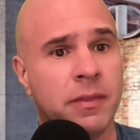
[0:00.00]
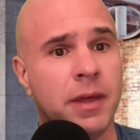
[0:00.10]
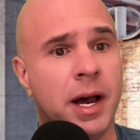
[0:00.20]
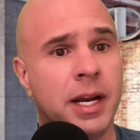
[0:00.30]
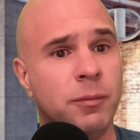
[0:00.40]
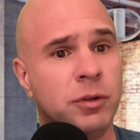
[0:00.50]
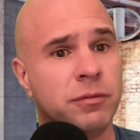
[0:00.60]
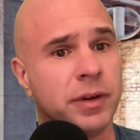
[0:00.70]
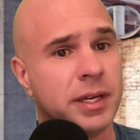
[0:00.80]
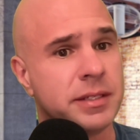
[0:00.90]
The
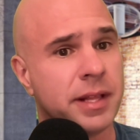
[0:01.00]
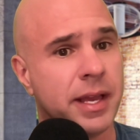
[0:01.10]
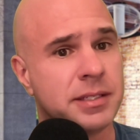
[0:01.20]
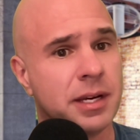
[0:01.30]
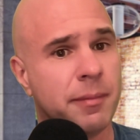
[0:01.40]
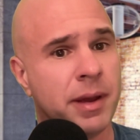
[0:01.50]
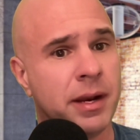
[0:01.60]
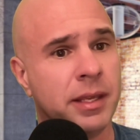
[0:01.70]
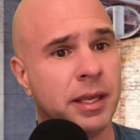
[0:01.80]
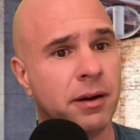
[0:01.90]
honeymoon phase lasted
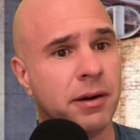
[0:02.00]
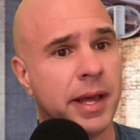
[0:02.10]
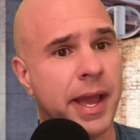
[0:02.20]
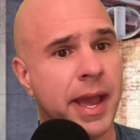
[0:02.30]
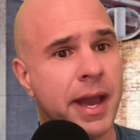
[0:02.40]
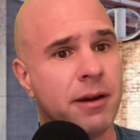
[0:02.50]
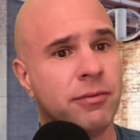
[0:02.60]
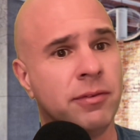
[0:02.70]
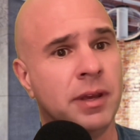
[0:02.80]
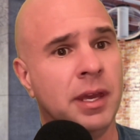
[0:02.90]
about 1.5
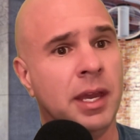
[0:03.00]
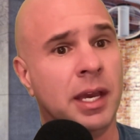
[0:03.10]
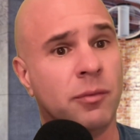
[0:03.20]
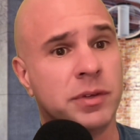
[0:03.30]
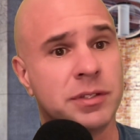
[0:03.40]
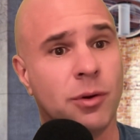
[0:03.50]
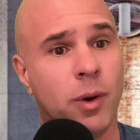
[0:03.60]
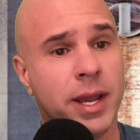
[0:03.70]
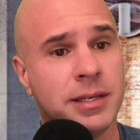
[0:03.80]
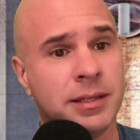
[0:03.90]
years and was
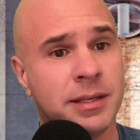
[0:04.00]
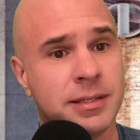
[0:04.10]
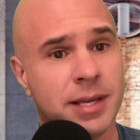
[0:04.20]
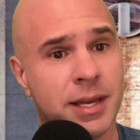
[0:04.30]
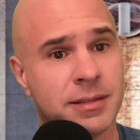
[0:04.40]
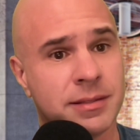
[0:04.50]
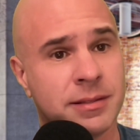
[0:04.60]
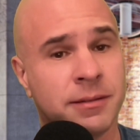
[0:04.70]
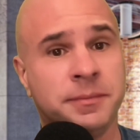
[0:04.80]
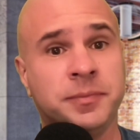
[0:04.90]
quite
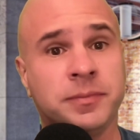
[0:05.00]
intense.